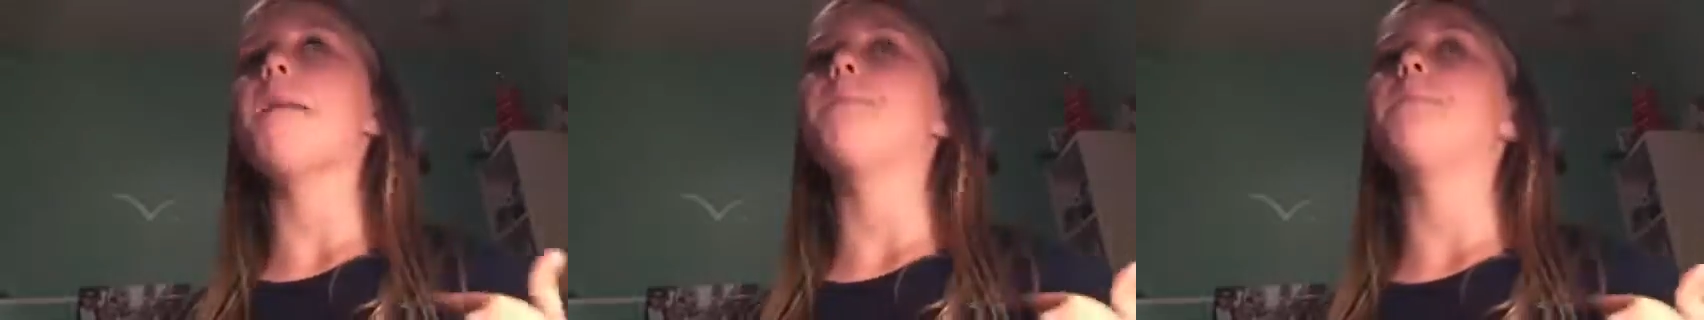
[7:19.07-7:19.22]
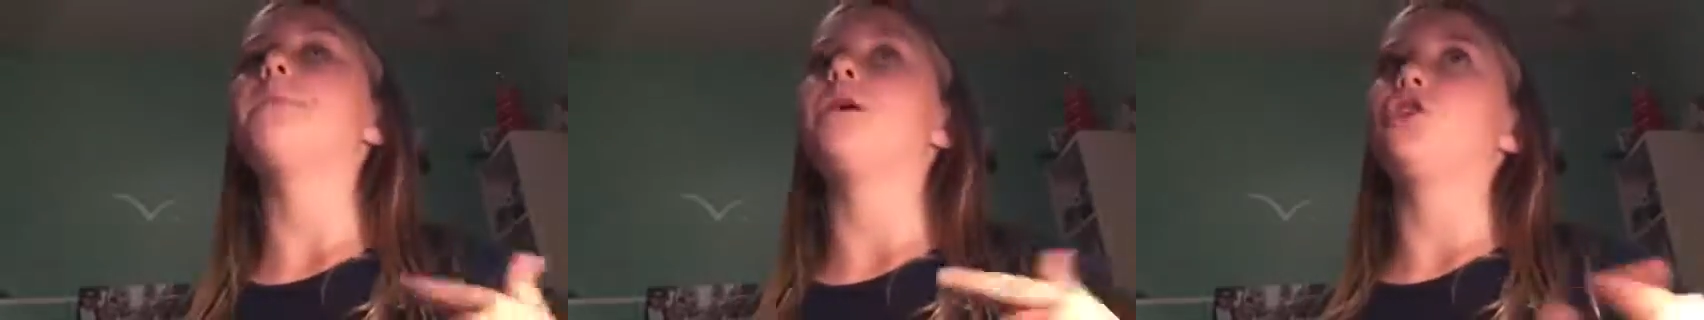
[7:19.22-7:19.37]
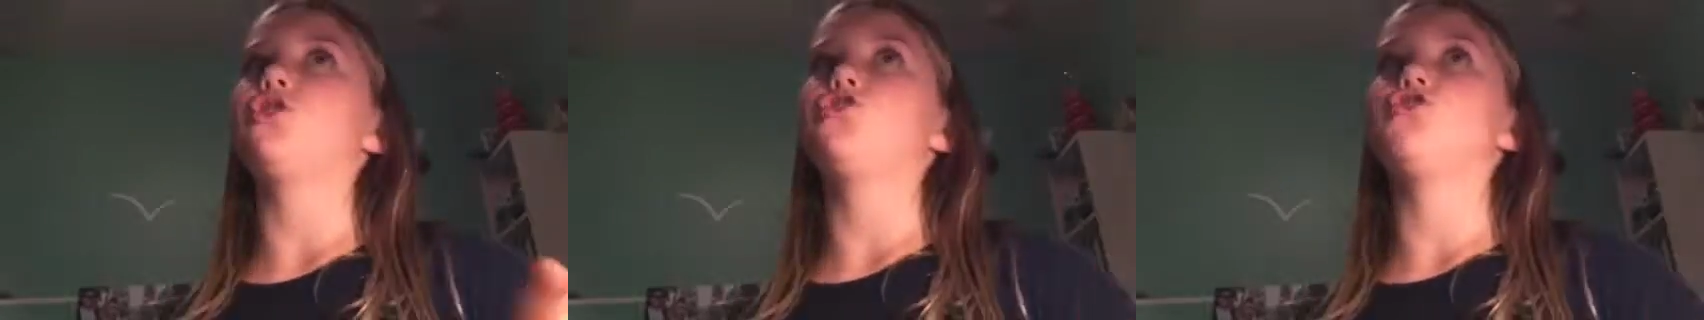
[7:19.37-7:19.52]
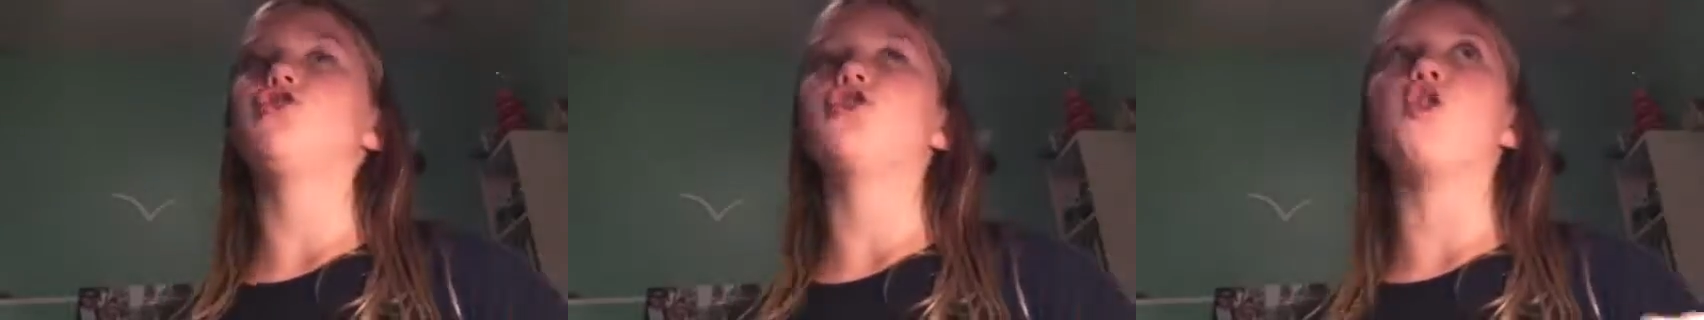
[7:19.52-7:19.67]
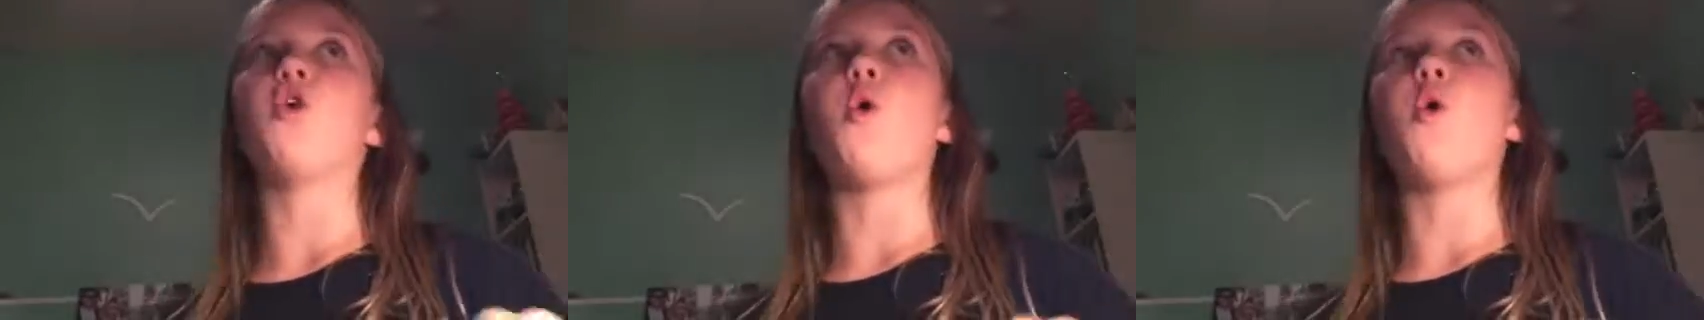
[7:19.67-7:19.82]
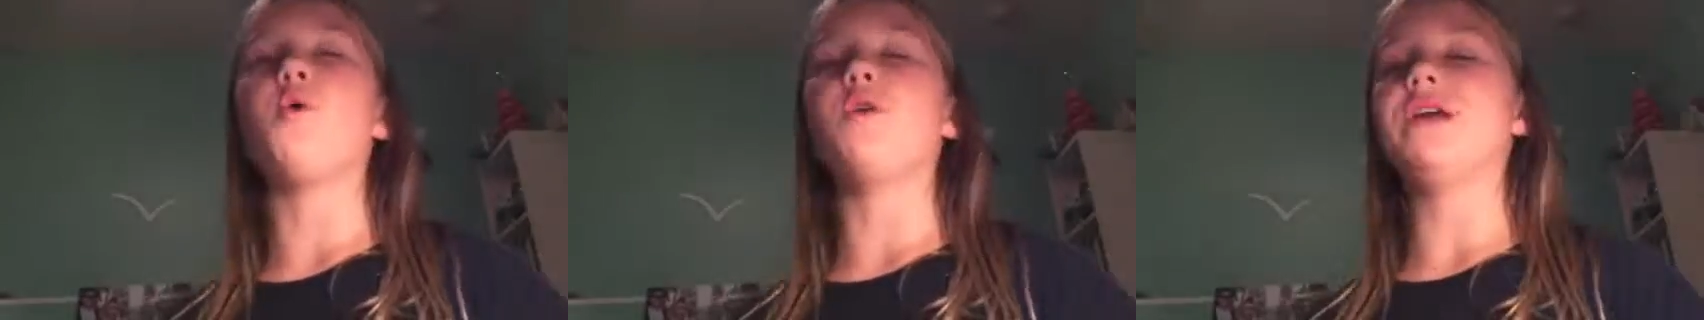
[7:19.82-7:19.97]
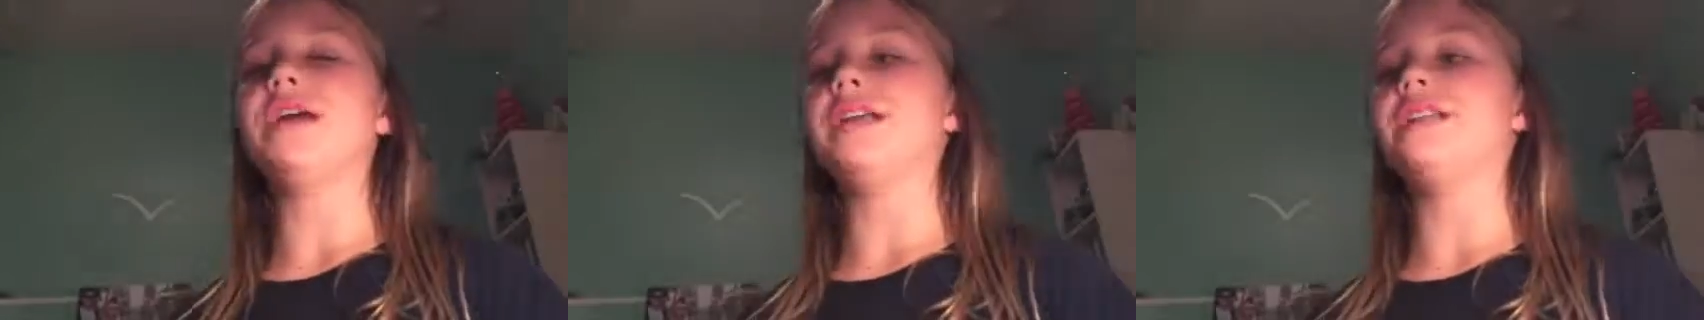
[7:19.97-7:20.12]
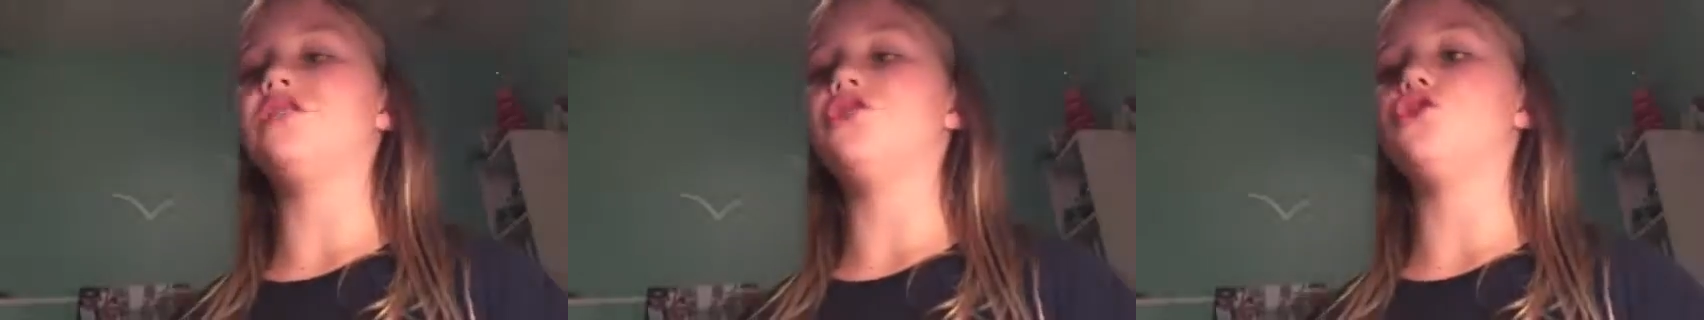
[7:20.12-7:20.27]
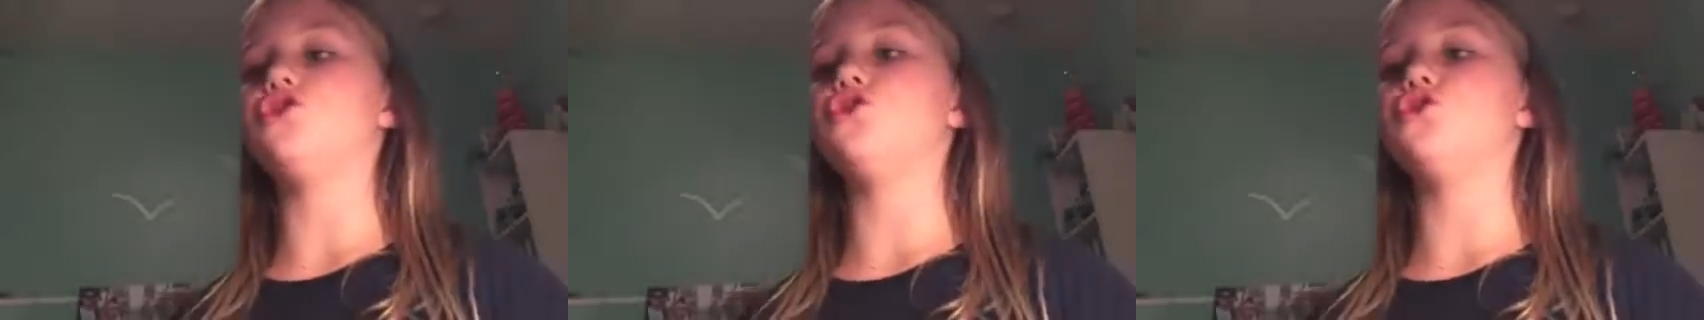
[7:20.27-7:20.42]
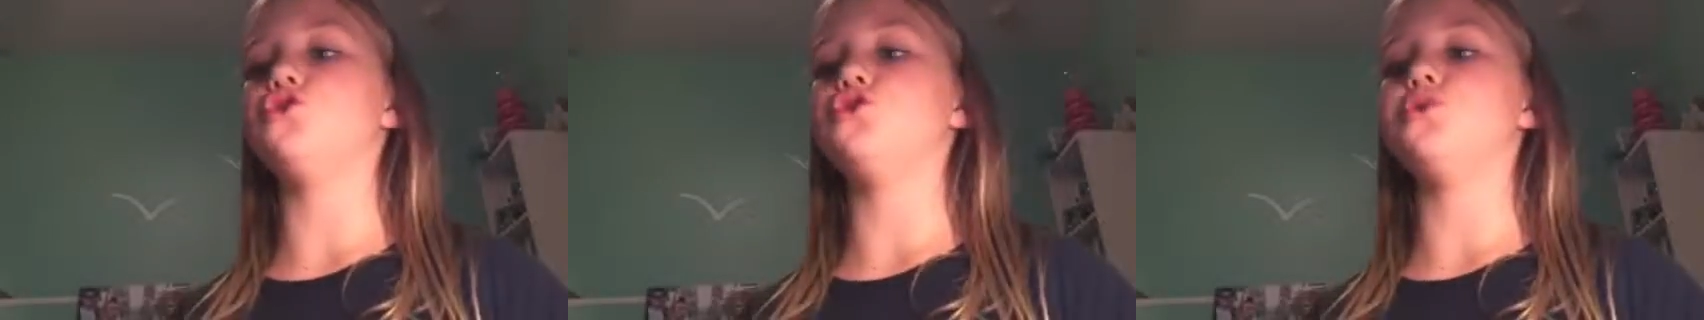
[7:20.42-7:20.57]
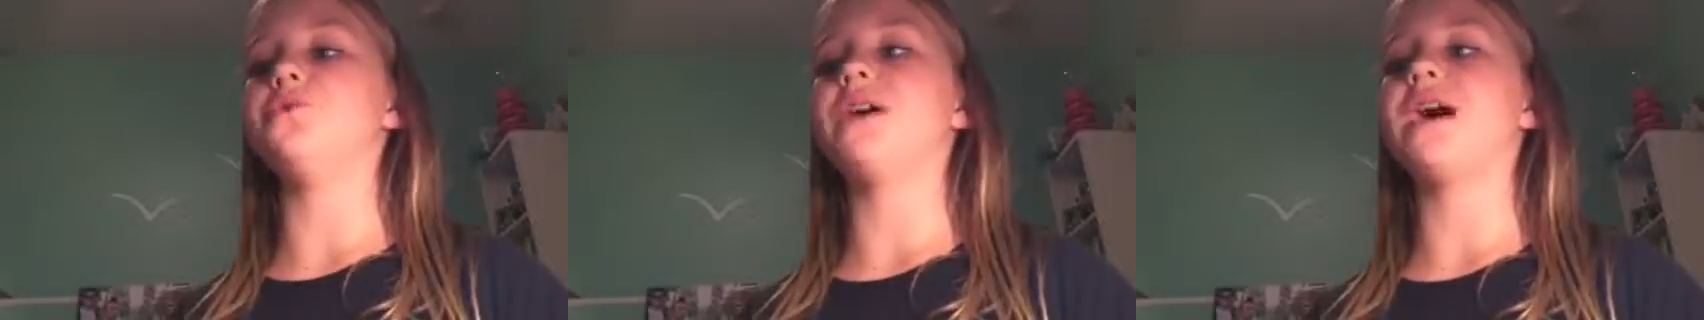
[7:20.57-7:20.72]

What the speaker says: but you're going to